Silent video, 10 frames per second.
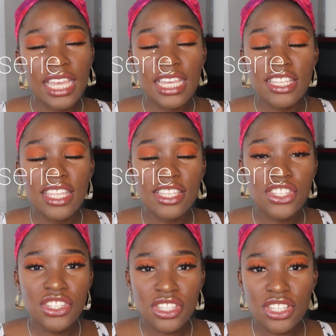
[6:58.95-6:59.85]
Like,
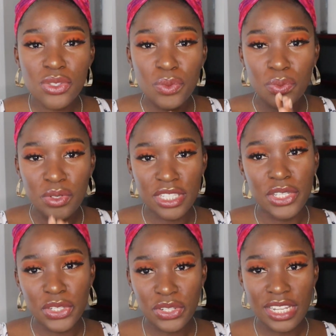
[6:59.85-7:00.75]
she's really
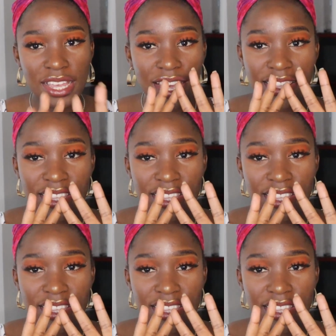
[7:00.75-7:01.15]
good. Like, I